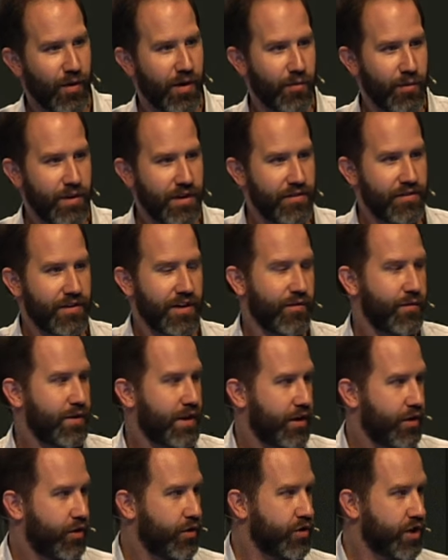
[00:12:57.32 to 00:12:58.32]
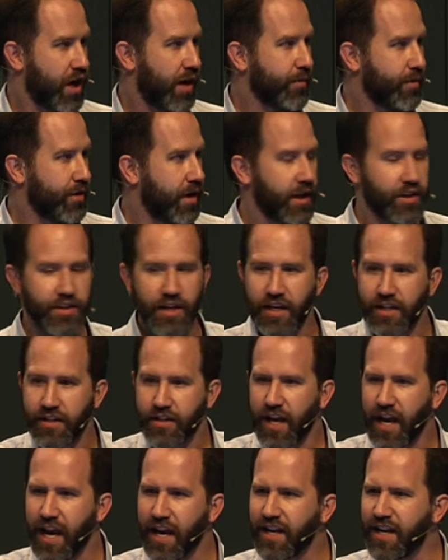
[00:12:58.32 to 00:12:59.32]
when we see if we did a good job or not. It's
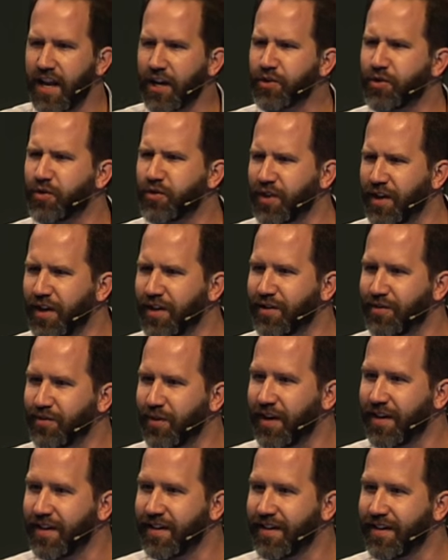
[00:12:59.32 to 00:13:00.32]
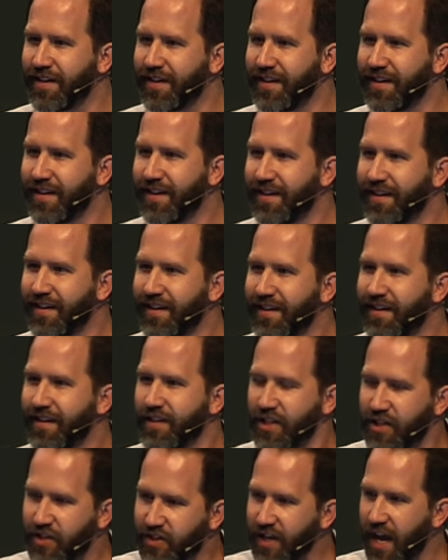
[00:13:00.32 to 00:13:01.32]
like diet and exercise, right?
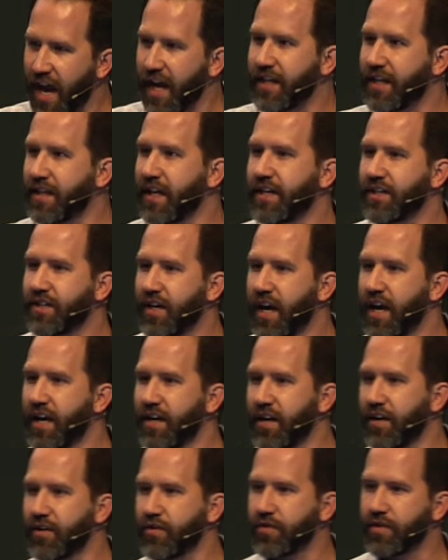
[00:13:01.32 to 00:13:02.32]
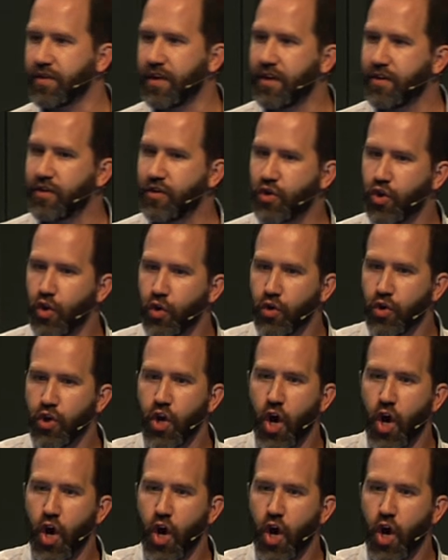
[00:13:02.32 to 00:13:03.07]
It's exactly like diet and exercise. You'll